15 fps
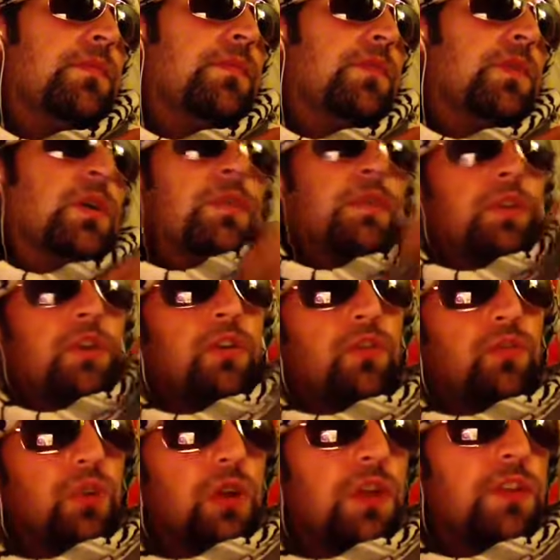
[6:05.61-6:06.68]
do I have a
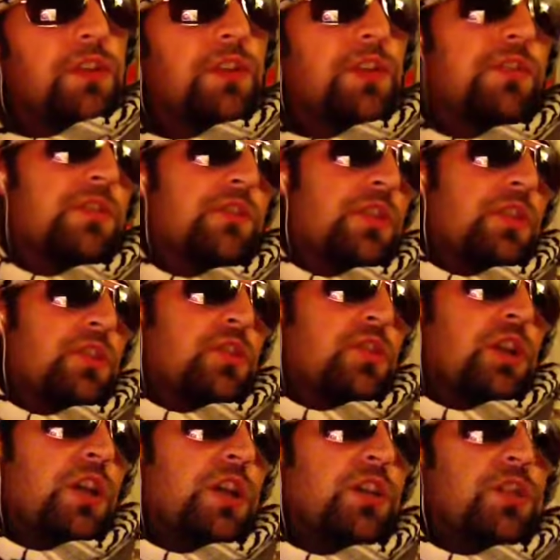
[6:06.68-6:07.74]
crisis and then
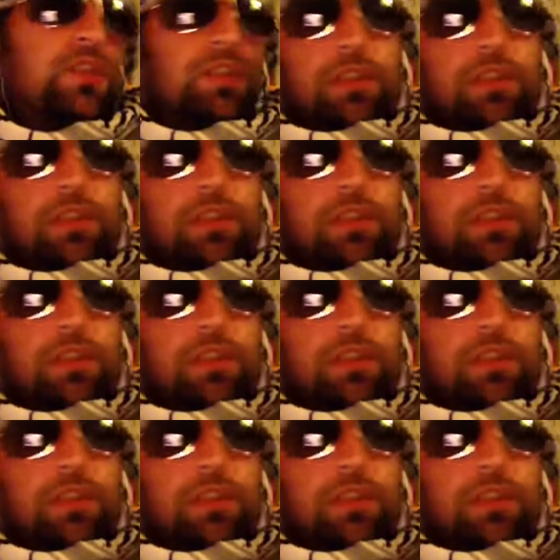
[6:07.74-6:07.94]
change? Is